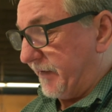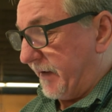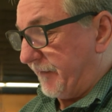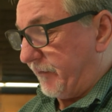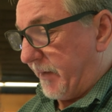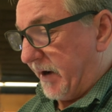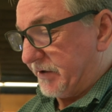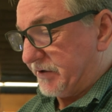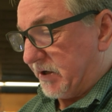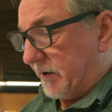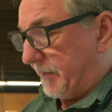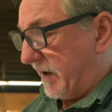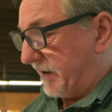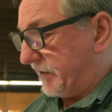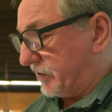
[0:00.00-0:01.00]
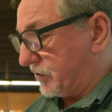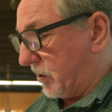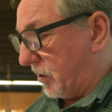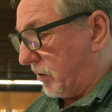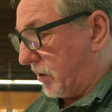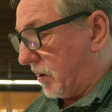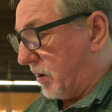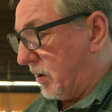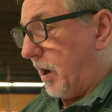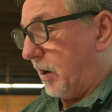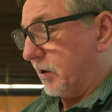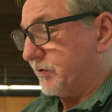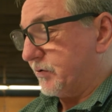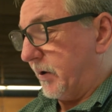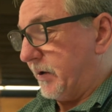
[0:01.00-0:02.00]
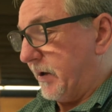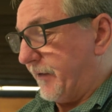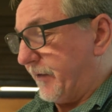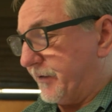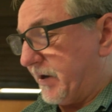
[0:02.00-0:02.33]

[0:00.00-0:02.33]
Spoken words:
the information about the jar, also another